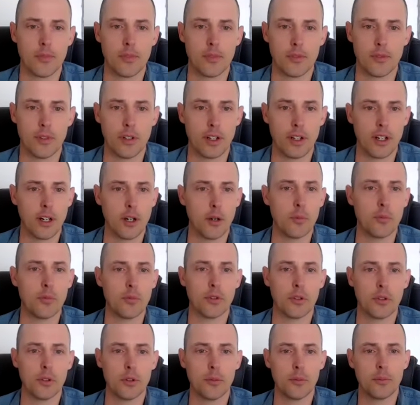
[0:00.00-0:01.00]
Very
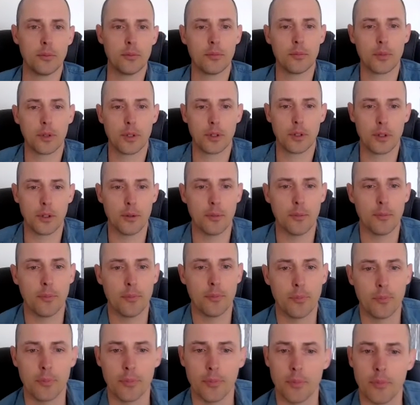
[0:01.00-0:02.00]
helpful. Good.
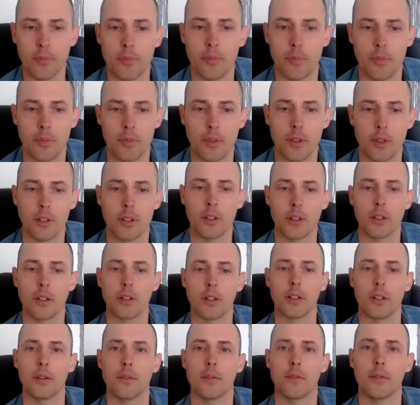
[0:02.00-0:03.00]

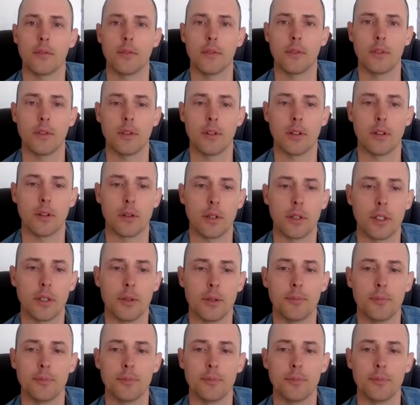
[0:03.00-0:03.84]
Okay. Great.